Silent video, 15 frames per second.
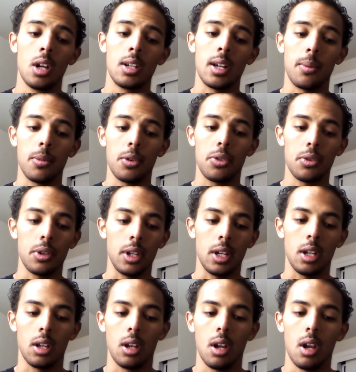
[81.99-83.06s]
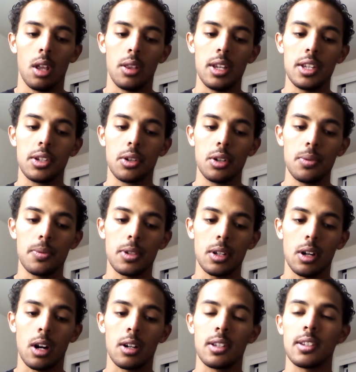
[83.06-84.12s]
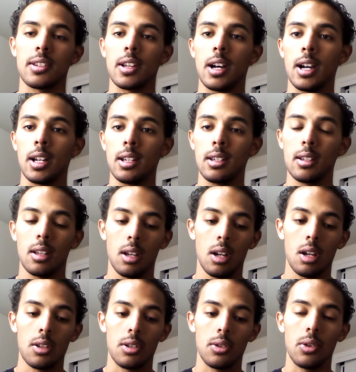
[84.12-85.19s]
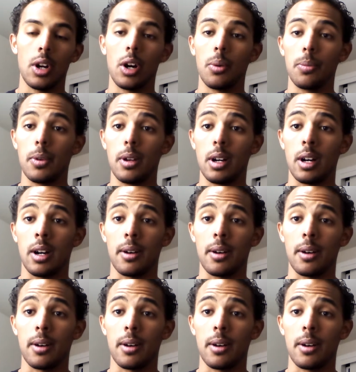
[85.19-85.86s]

Number 3, these groups are designed to help